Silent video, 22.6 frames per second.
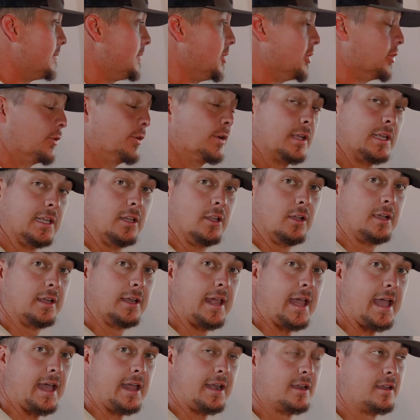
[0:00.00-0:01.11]
You're really looking
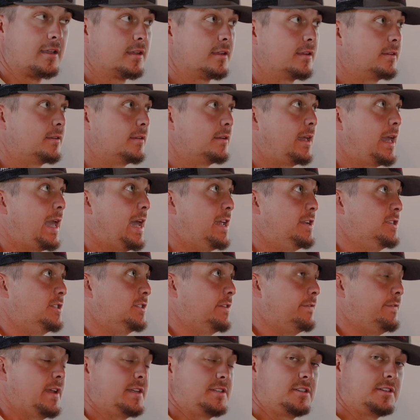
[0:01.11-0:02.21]
at edges
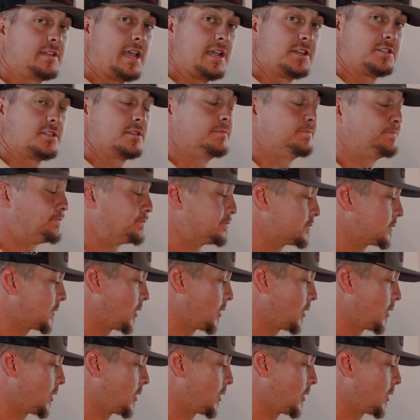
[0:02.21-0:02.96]
of vegetation,